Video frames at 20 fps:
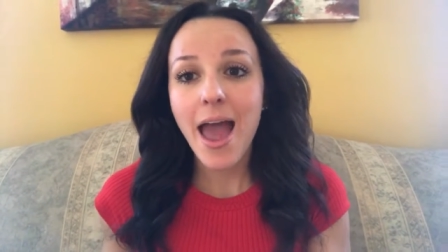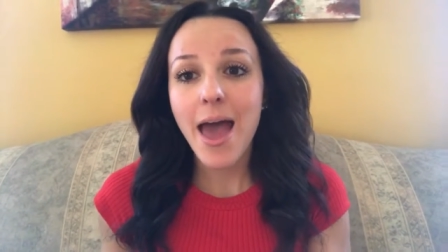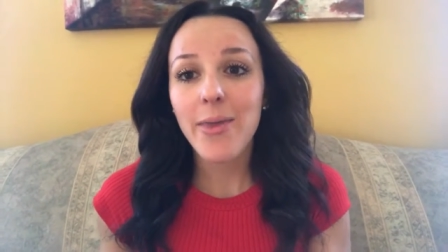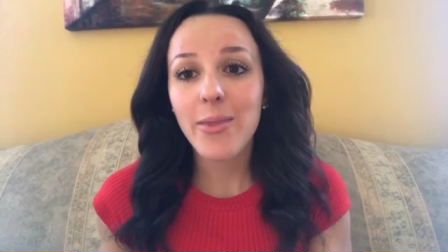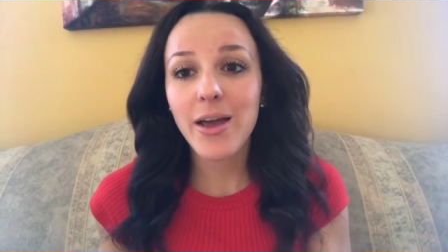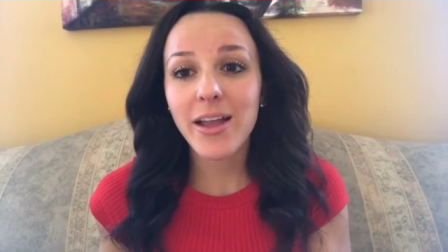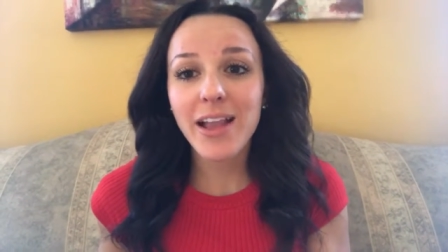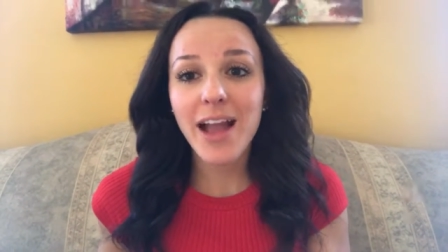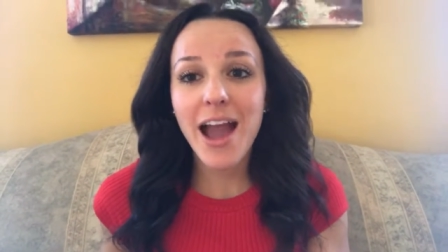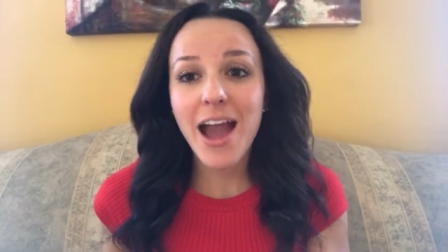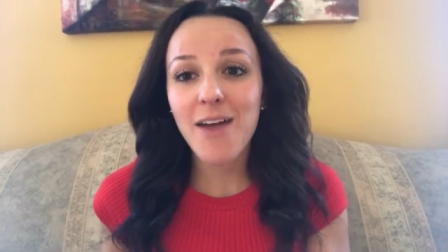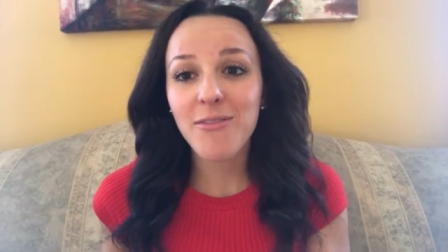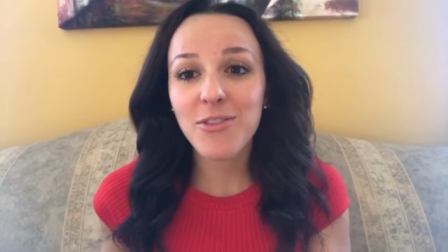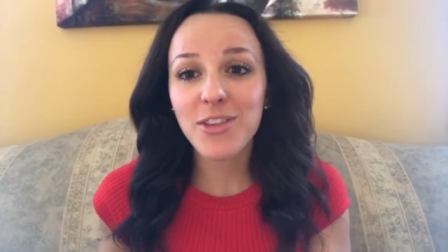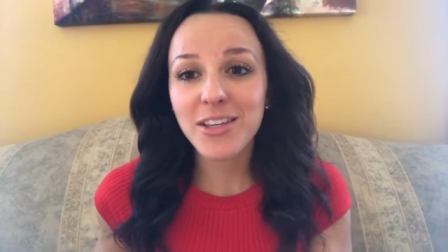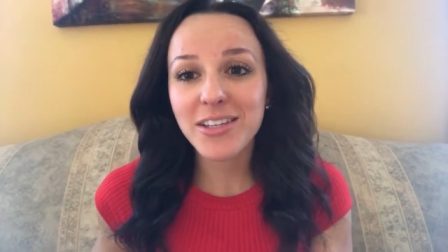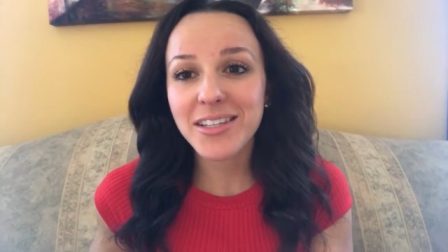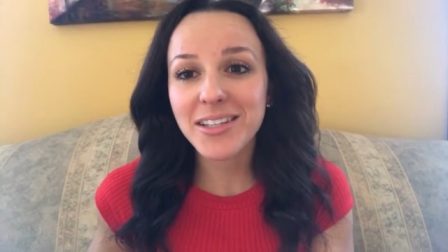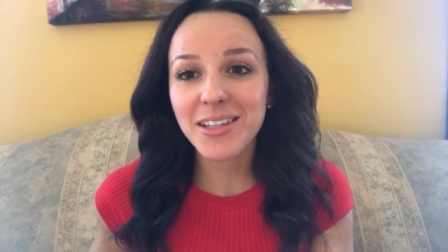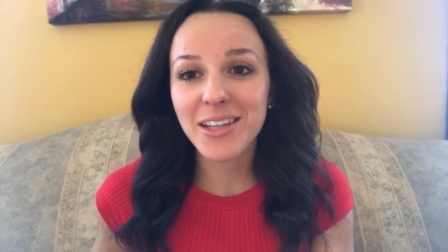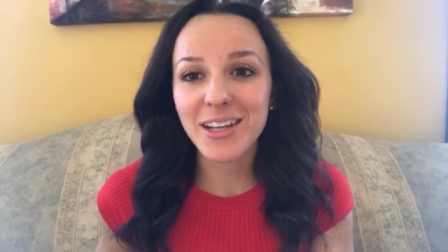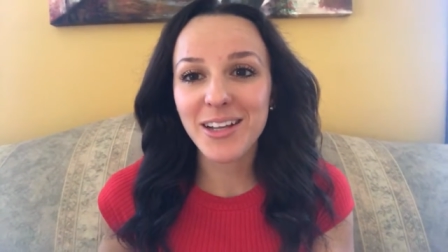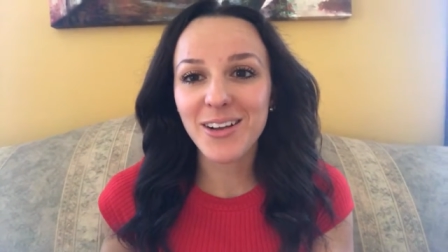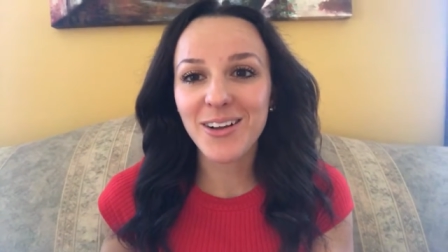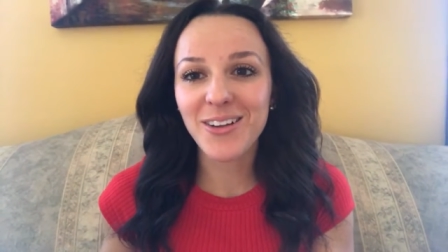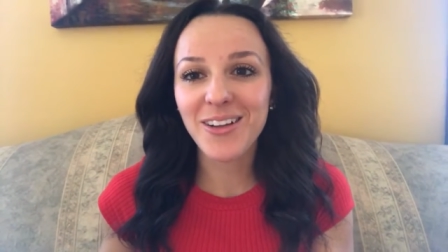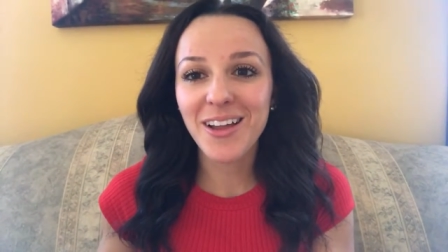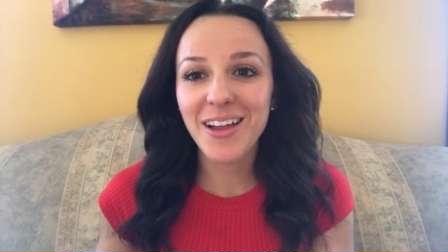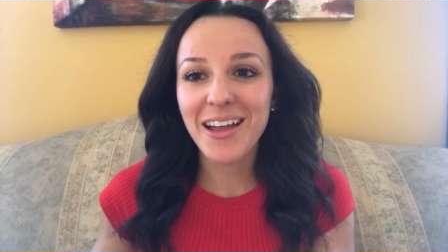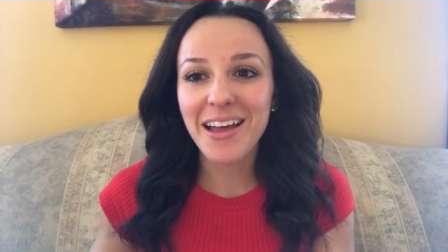And then I have this
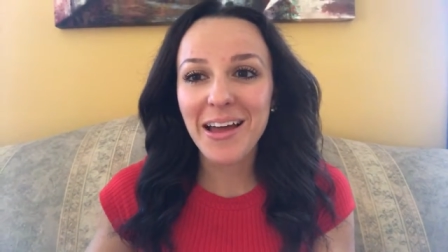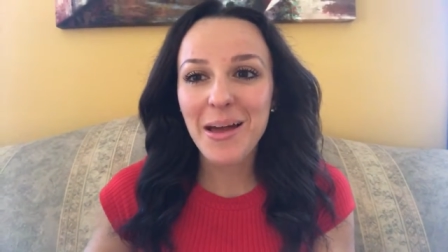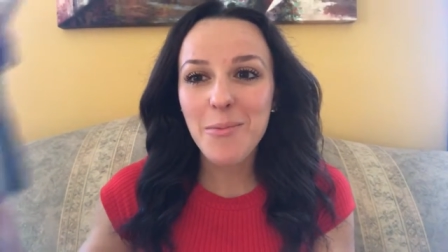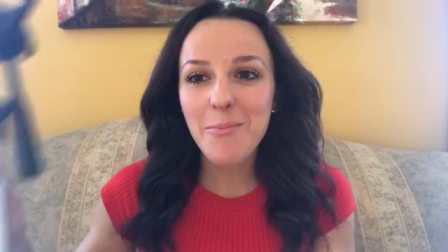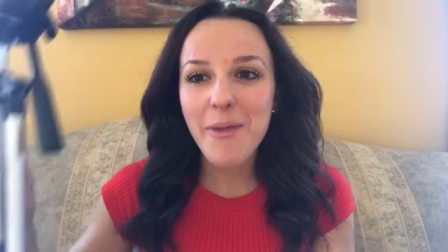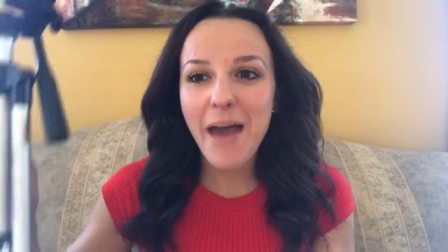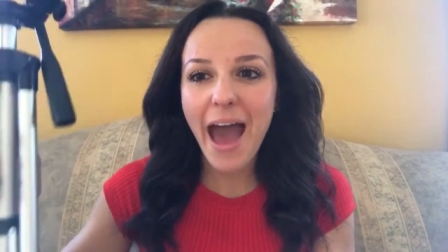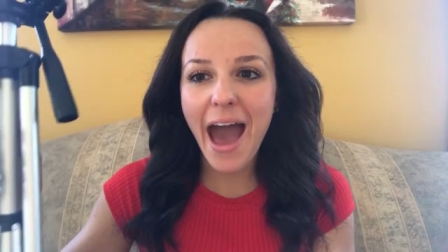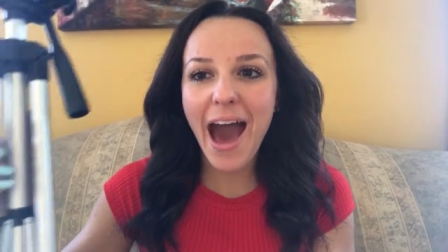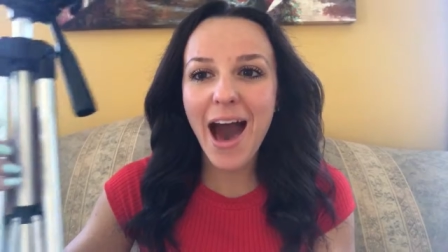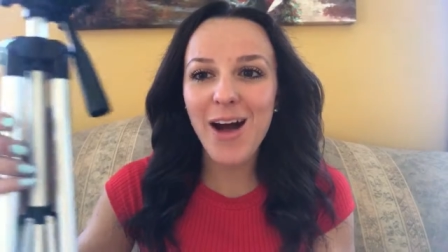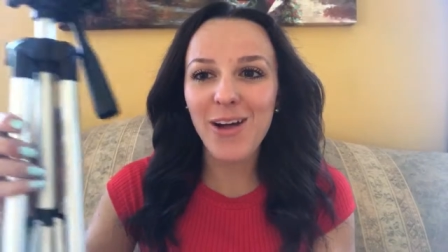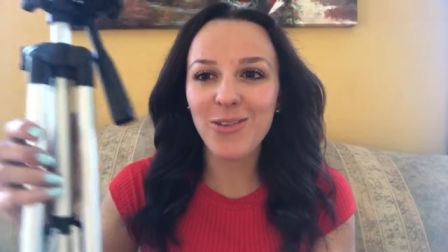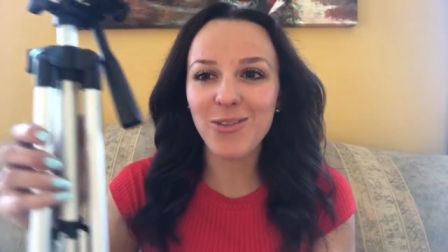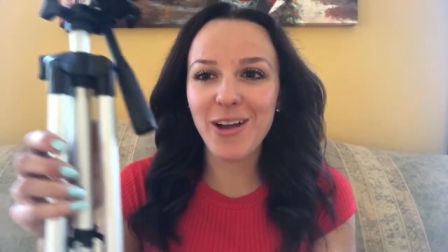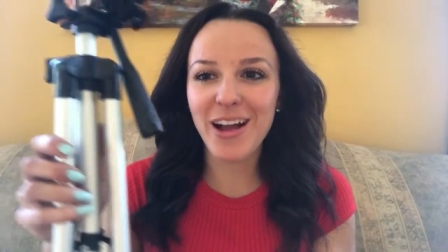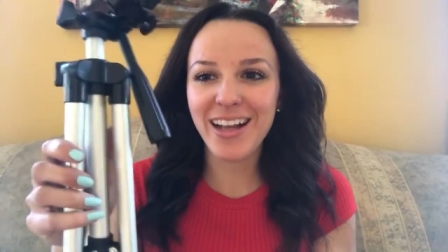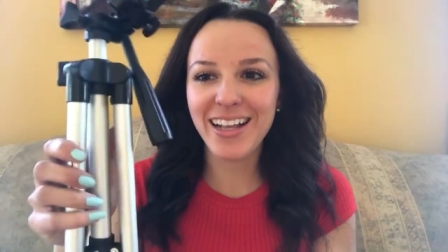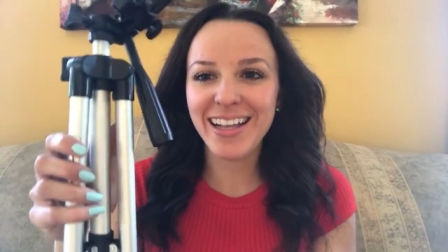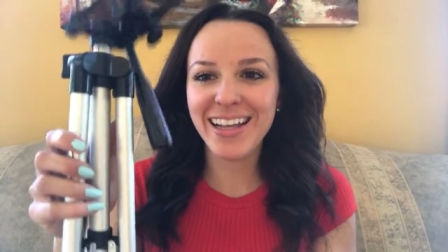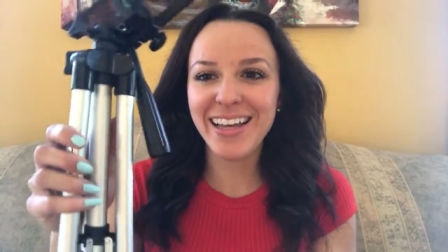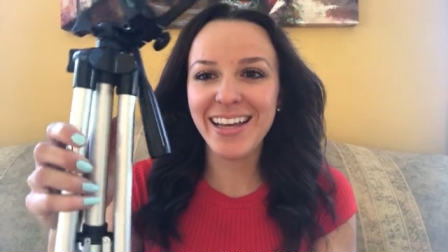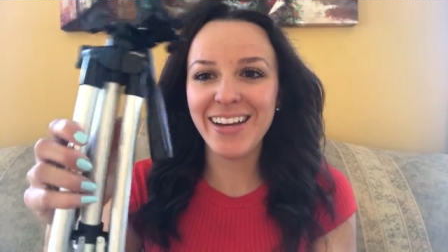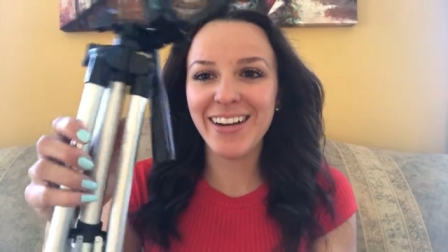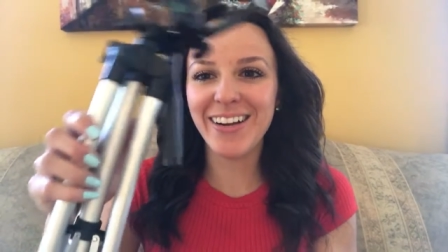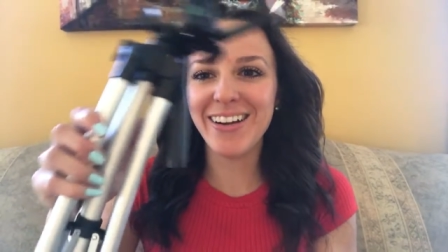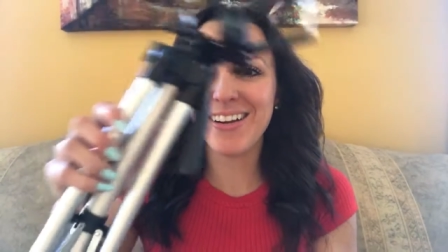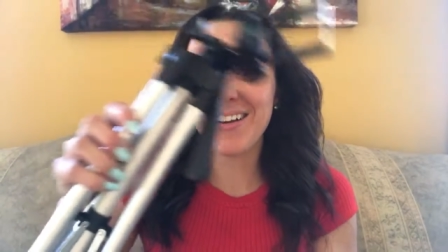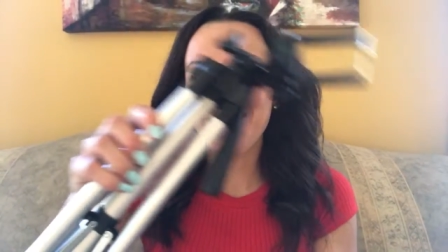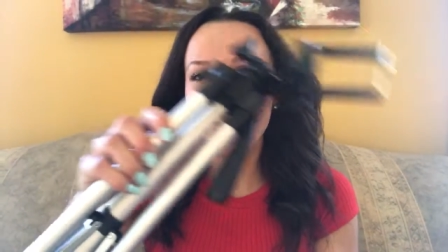little pal right
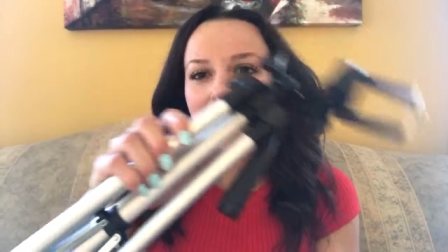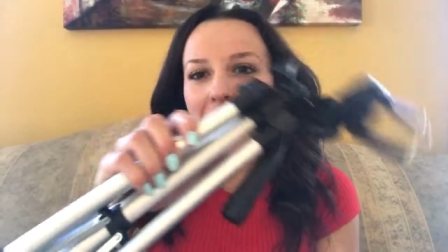here.